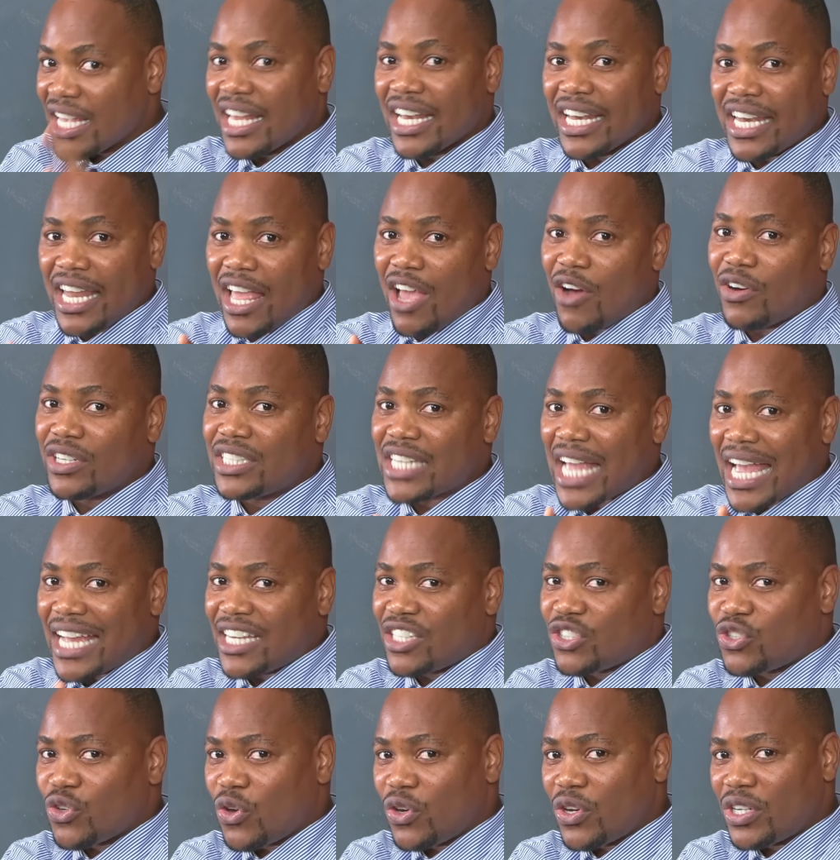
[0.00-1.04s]

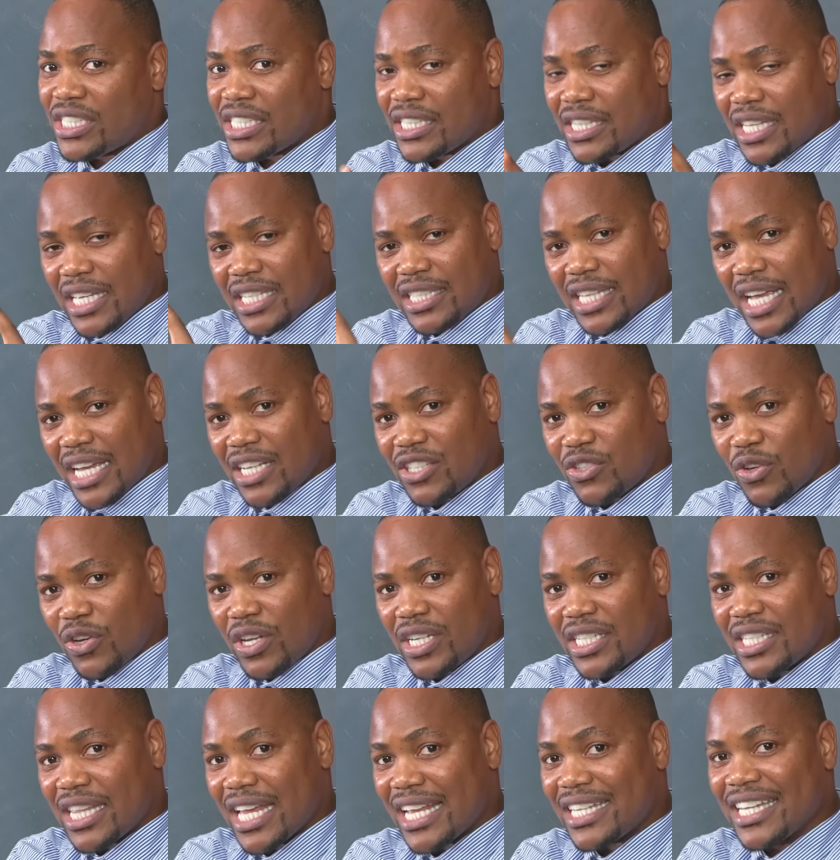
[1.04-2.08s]
Ideology this, ideology
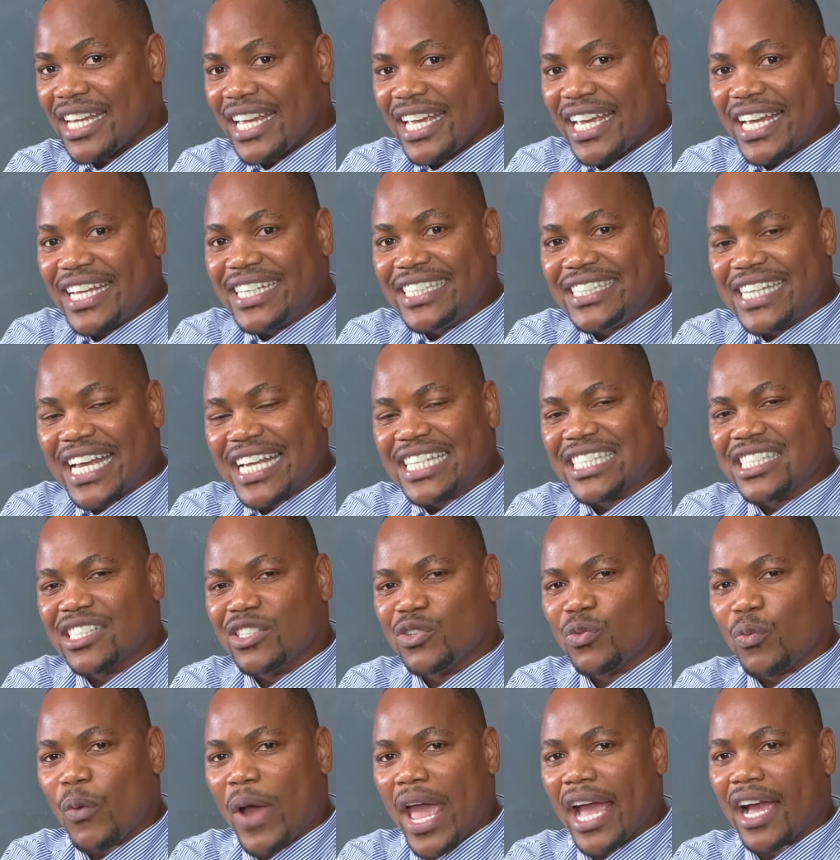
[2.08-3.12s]
that, it doesn't
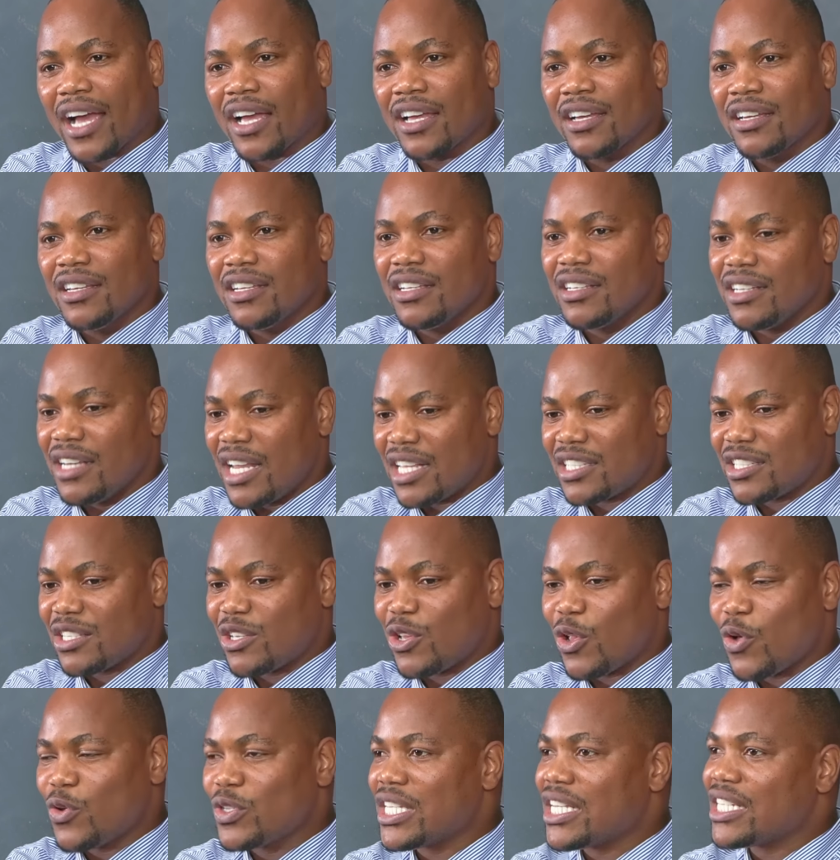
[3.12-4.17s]
work. Let's
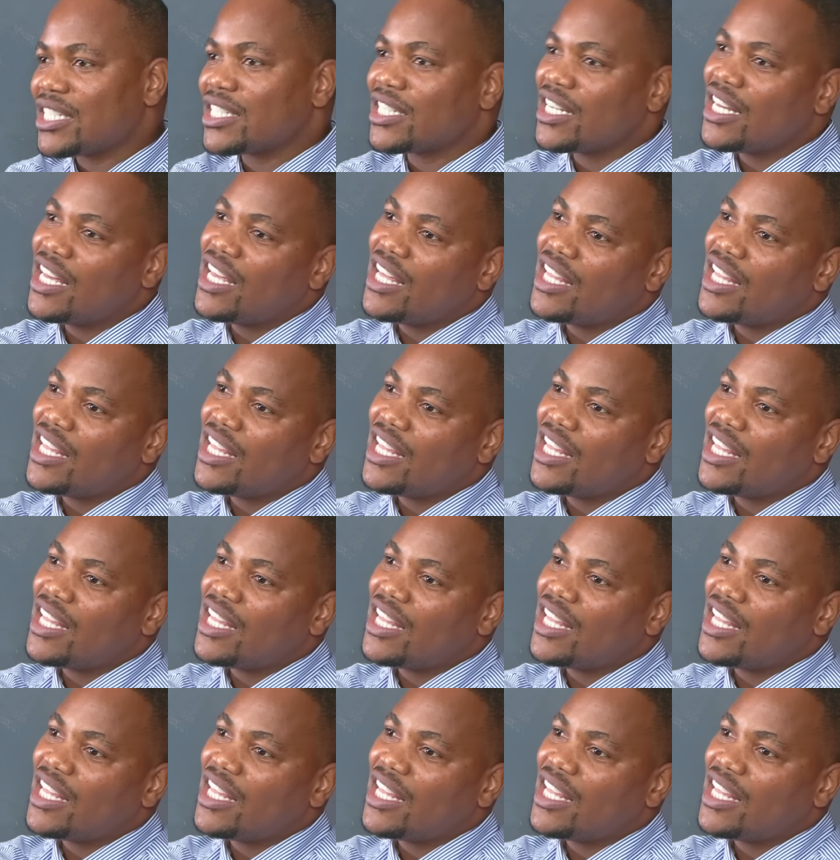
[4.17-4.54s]
close it.